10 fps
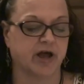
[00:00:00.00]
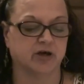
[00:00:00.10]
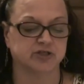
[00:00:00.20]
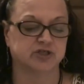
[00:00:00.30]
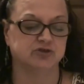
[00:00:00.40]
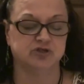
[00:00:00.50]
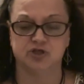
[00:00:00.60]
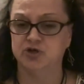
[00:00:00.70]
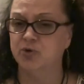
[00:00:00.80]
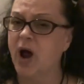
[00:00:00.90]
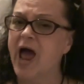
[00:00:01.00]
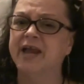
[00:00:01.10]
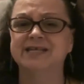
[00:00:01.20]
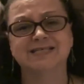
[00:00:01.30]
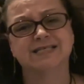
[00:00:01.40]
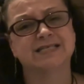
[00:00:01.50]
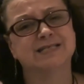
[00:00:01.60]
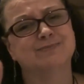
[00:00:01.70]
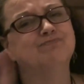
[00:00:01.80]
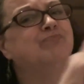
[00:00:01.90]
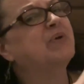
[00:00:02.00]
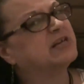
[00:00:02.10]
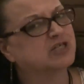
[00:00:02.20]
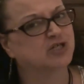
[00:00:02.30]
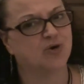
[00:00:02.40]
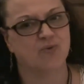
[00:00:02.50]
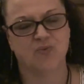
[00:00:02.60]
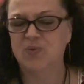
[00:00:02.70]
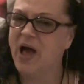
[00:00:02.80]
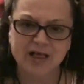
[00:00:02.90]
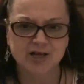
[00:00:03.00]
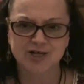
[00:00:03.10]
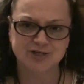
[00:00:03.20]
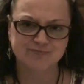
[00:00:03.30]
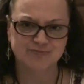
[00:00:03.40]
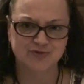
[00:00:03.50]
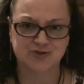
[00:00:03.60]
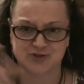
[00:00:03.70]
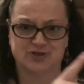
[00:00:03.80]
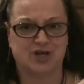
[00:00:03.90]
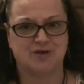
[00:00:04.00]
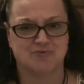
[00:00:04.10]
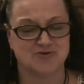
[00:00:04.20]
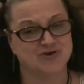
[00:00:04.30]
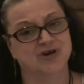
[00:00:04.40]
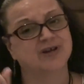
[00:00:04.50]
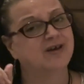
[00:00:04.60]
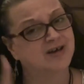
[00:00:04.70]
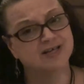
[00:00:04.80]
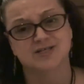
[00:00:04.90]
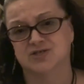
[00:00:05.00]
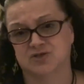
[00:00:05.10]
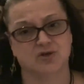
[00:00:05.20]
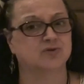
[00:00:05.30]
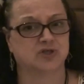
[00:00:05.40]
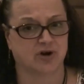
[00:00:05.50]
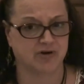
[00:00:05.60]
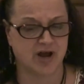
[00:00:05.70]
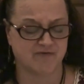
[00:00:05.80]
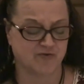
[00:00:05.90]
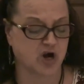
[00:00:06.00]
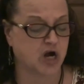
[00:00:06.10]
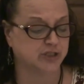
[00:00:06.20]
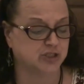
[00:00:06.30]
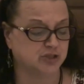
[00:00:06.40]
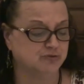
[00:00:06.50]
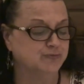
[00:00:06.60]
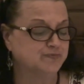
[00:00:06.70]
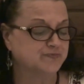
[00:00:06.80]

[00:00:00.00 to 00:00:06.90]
out to you and a special welcome to the neighborhood. So sorry I forgot you.